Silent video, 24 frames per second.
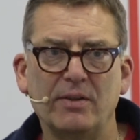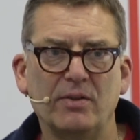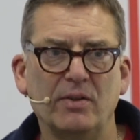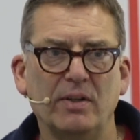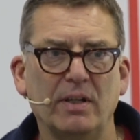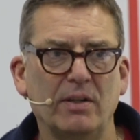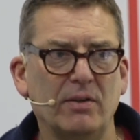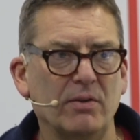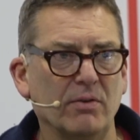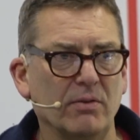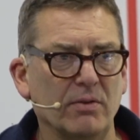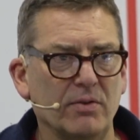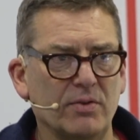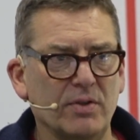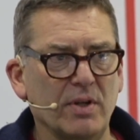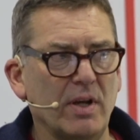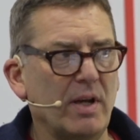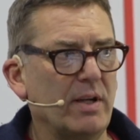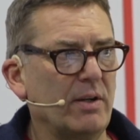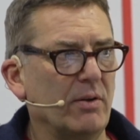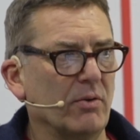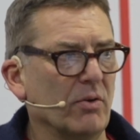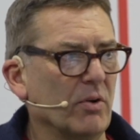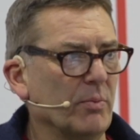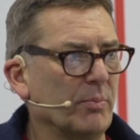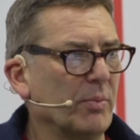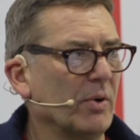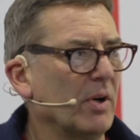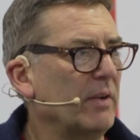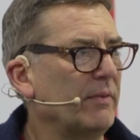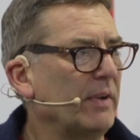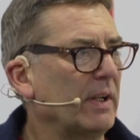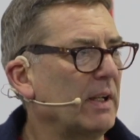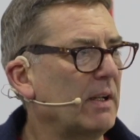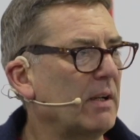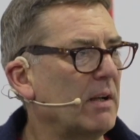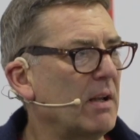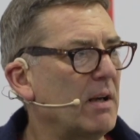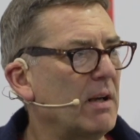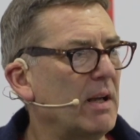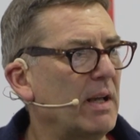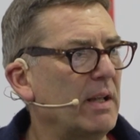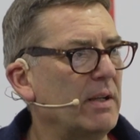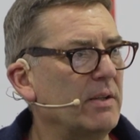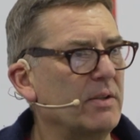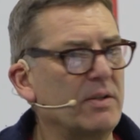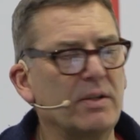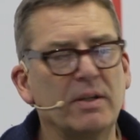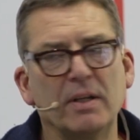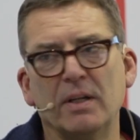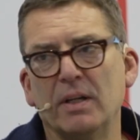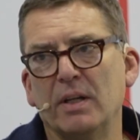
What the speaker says: an interior designer, or a private client,